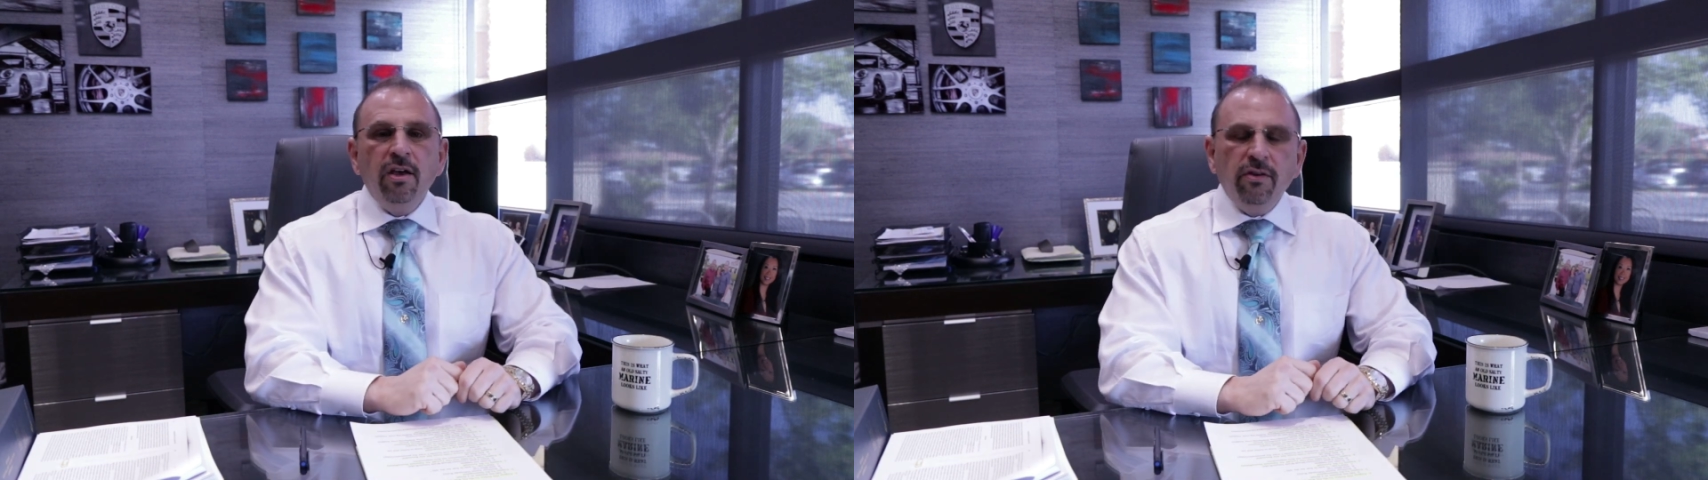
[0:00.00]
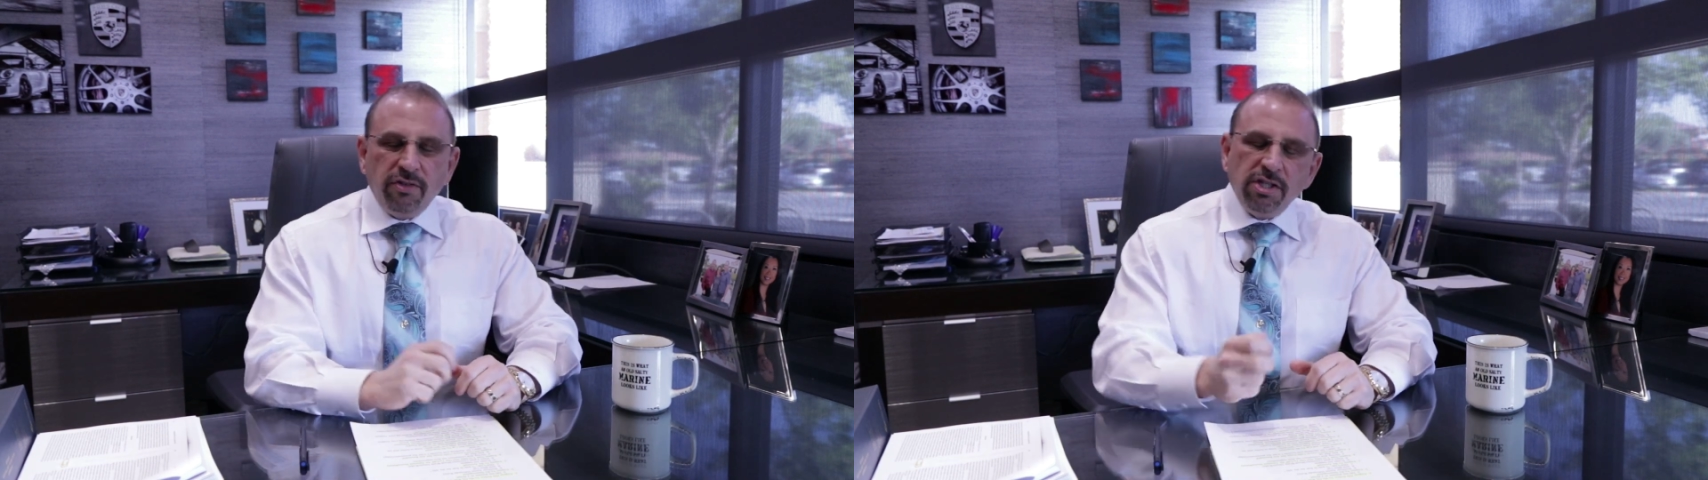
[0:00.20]

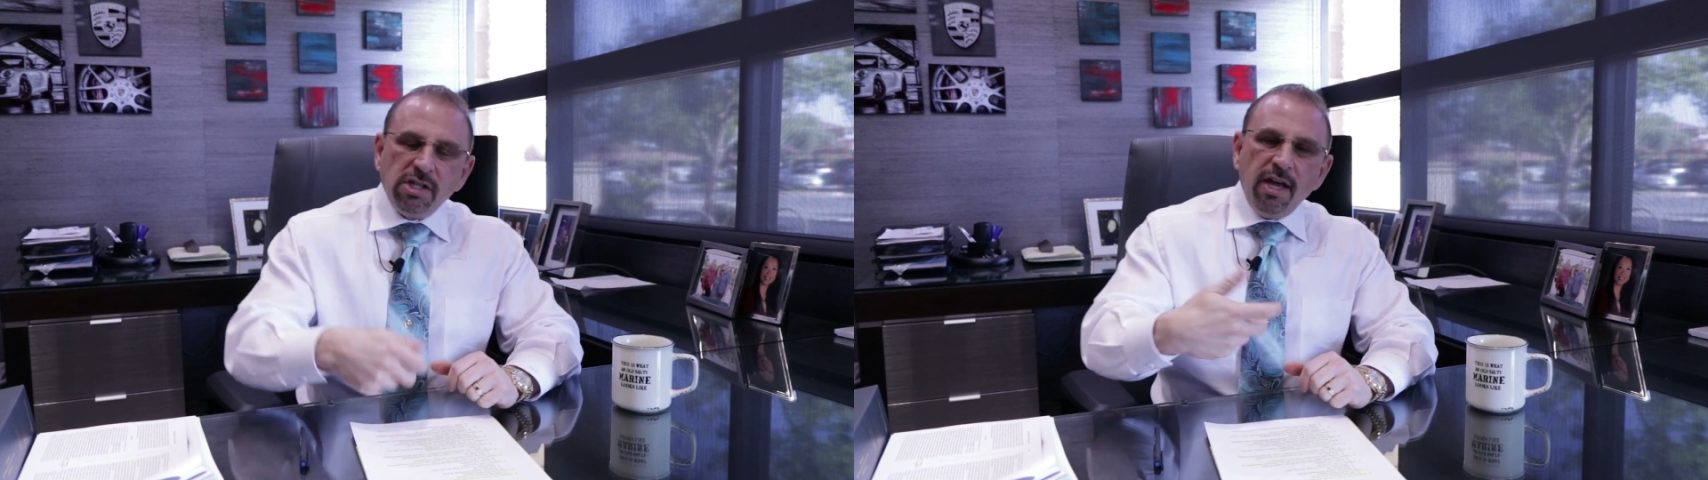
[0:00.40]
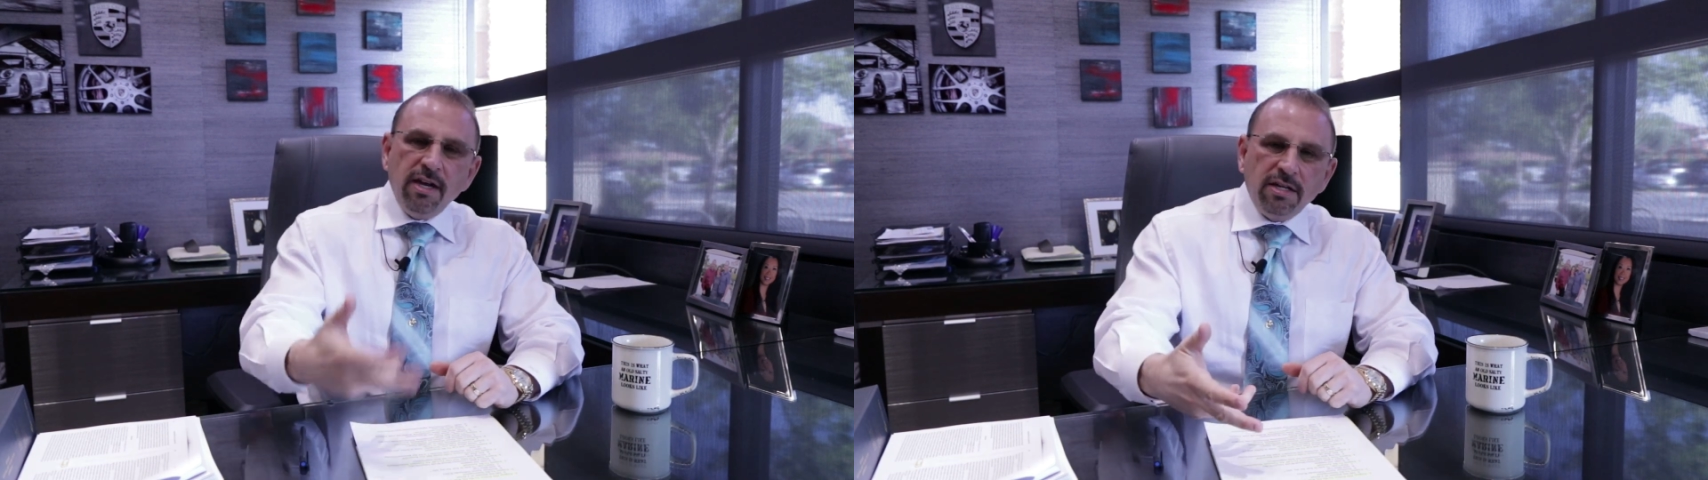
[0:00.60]
you've
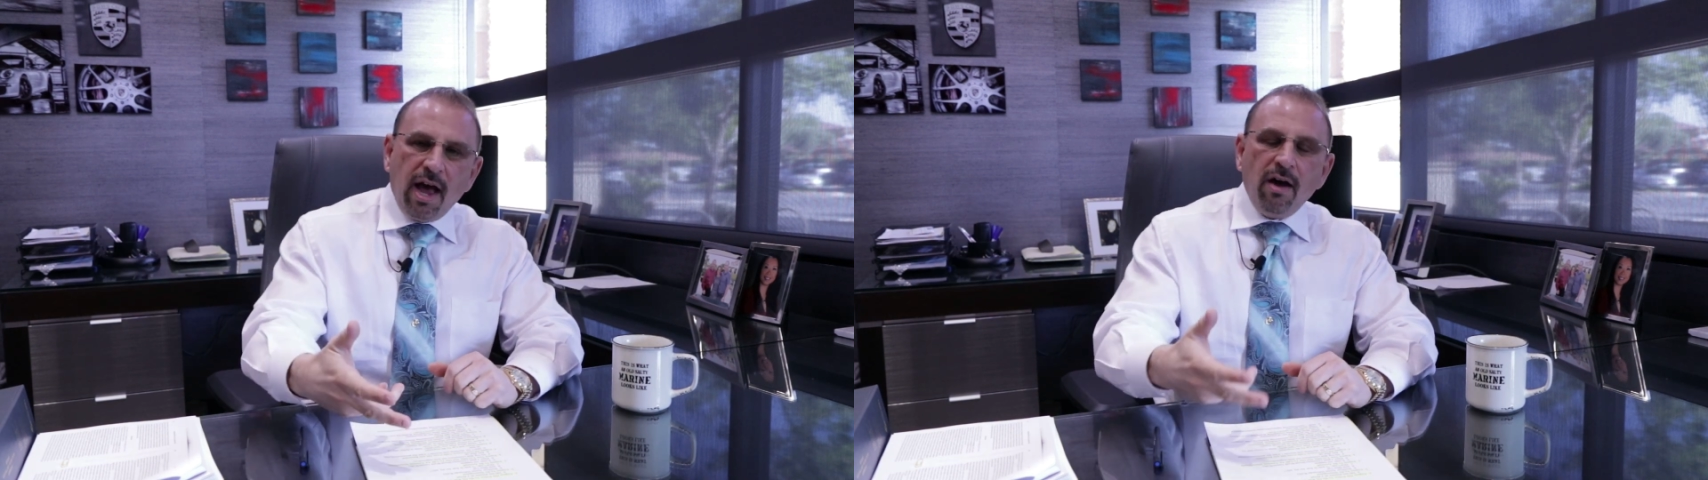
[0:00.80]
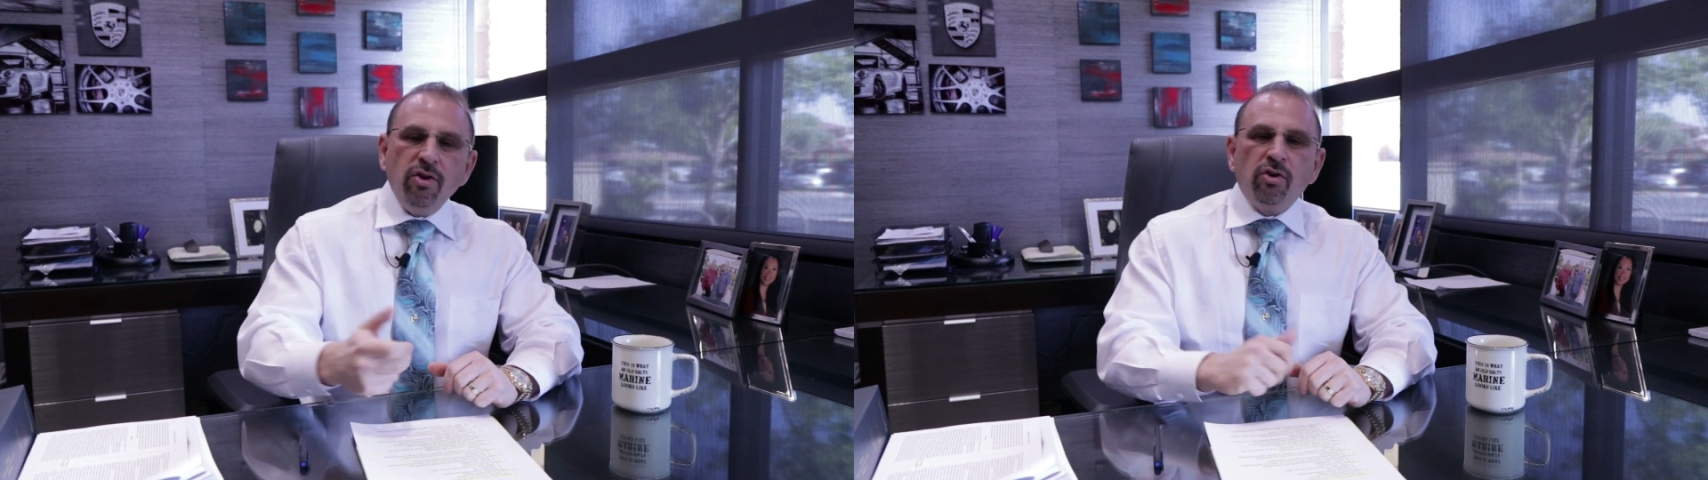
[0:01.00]
just laid
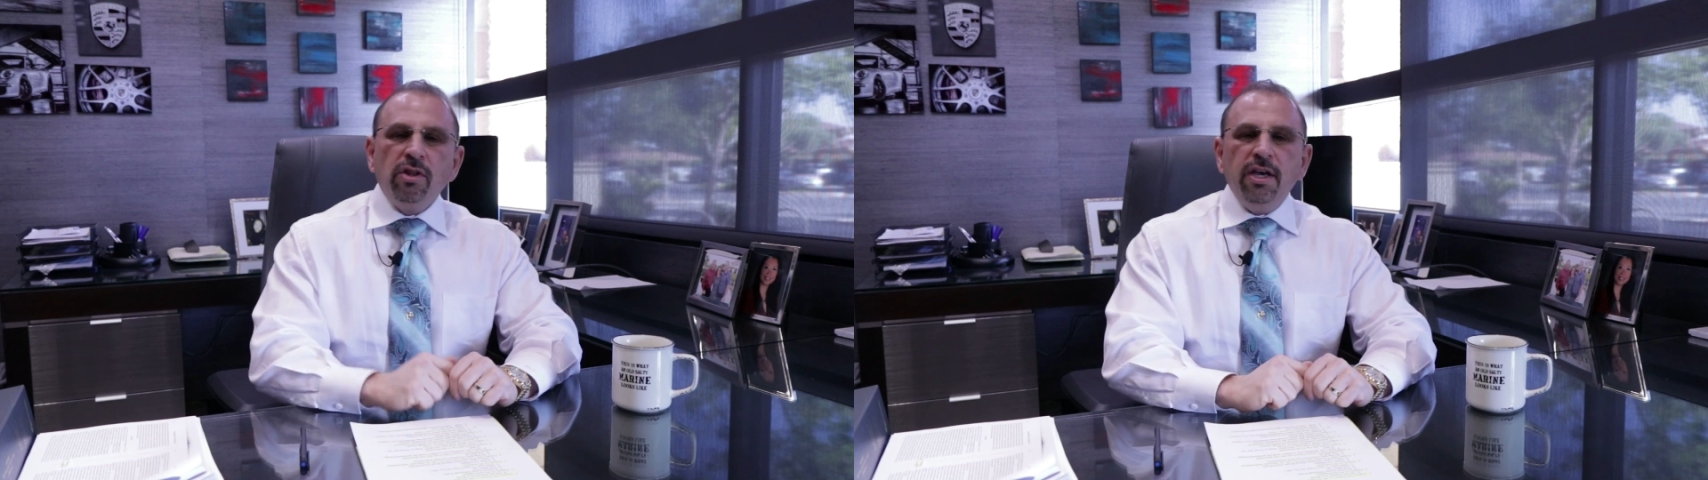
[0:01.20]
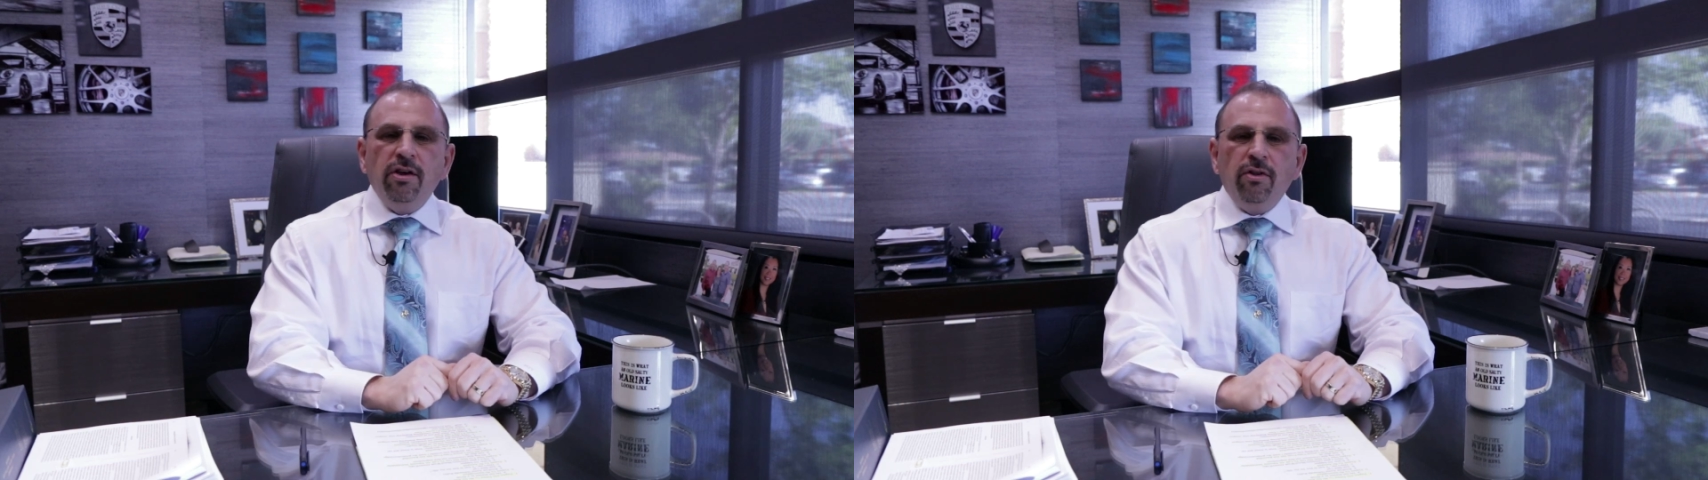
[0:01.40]
down your
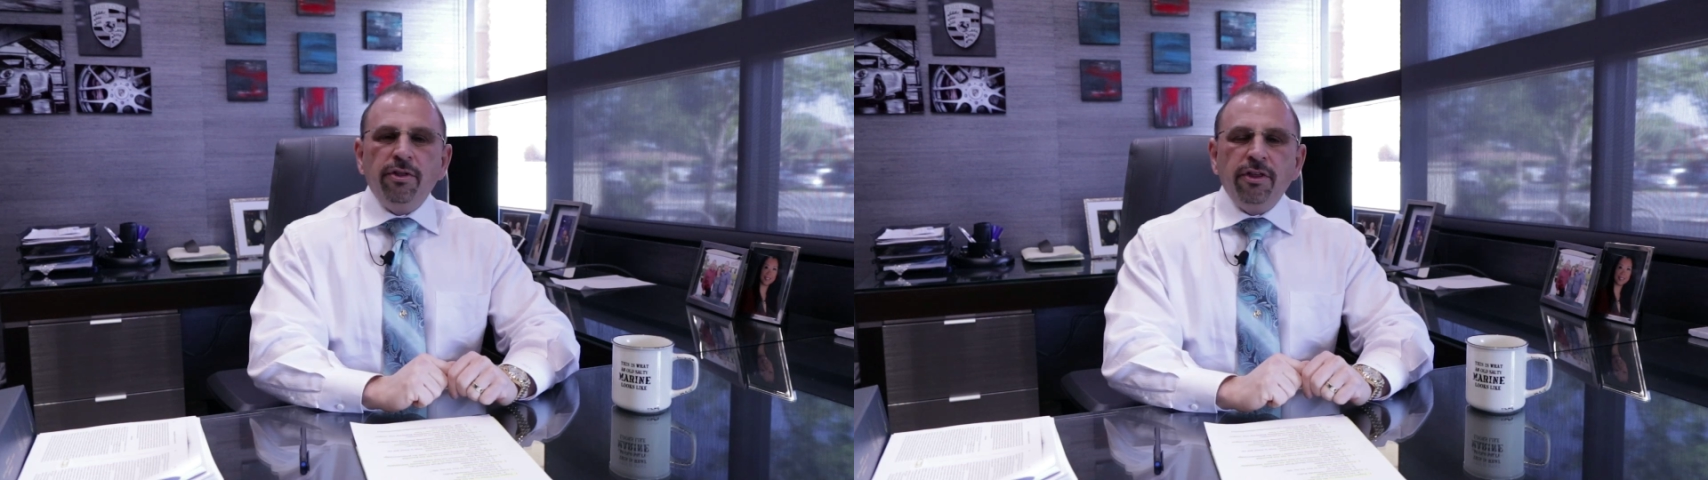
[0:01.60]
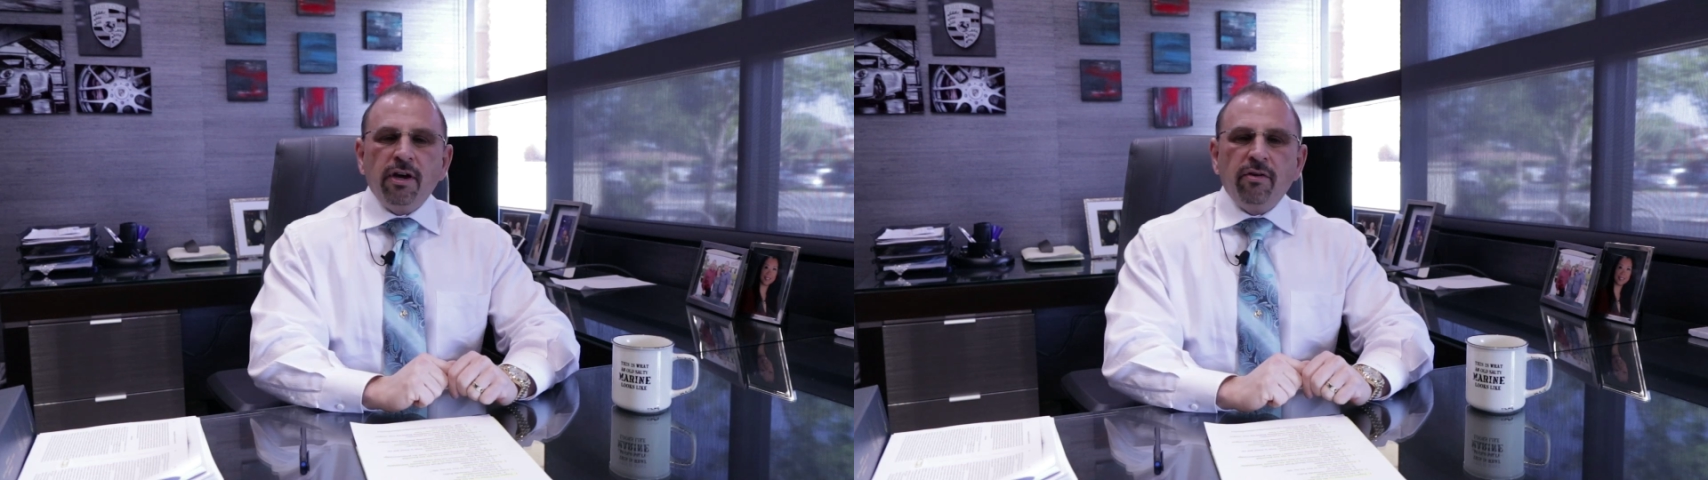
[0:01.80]
legal
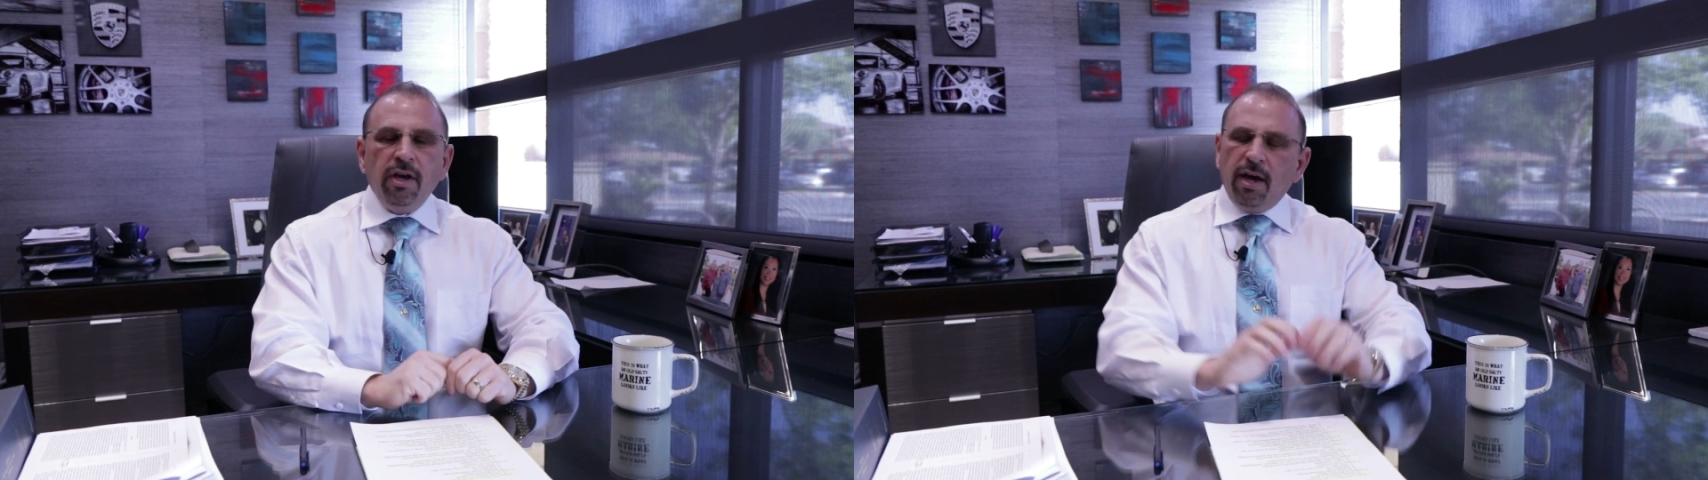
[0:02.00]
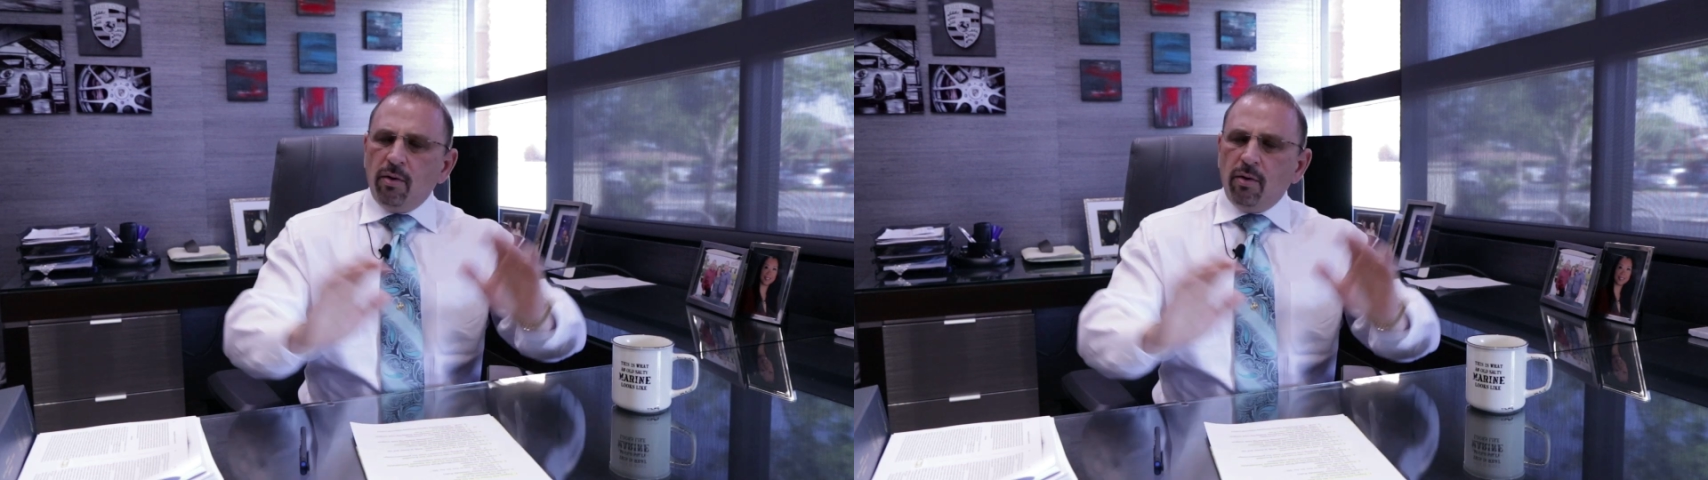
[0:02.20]
theory,